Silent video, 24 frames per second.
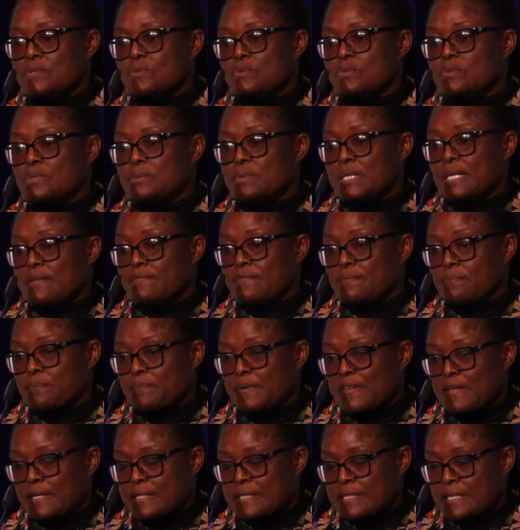should be
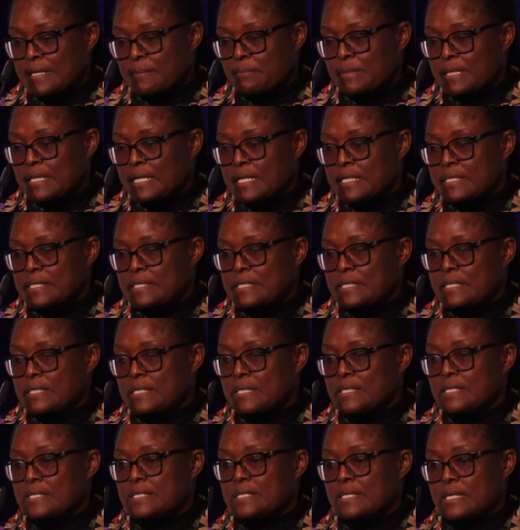terminal
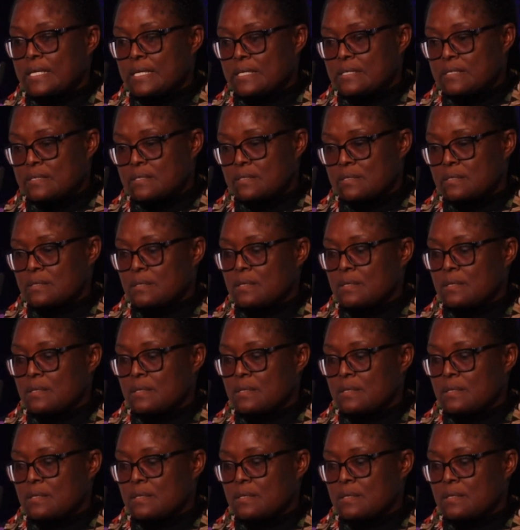degrees, and